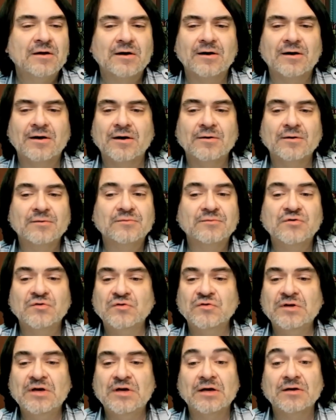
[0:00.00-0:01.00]
Uh,
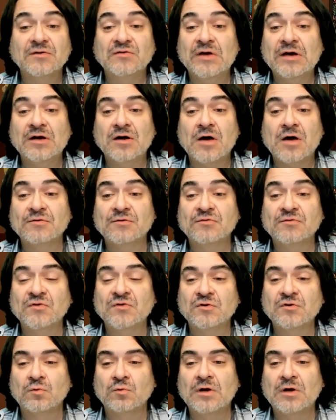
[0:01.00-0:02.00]
just again, a takeoff of
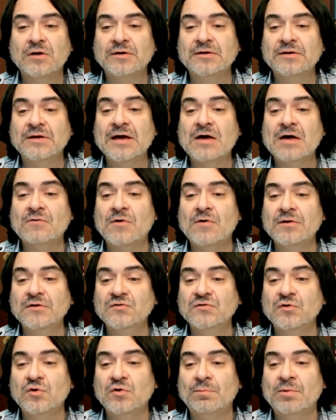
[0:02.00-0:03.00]
Cinderella. And they have all
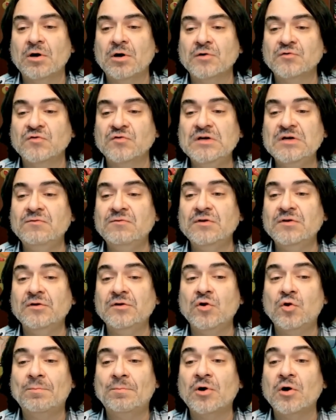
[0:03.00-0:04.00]
these little parts. Even the
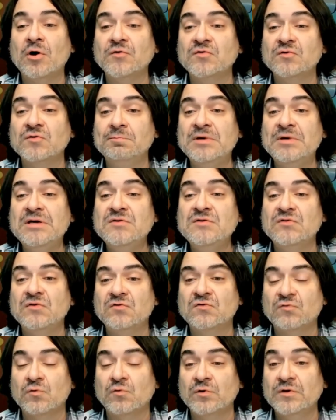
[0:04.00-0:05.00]
little parts and
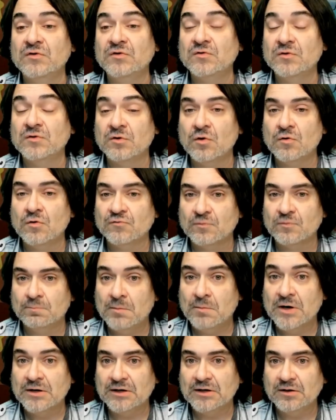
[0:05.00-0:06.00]
pieces for these can go for
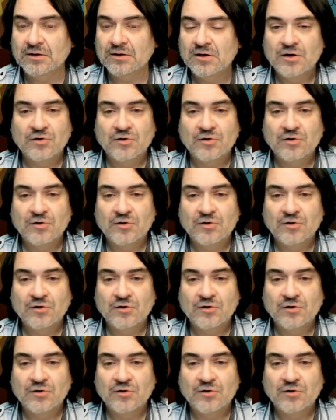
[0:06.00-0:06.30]
money.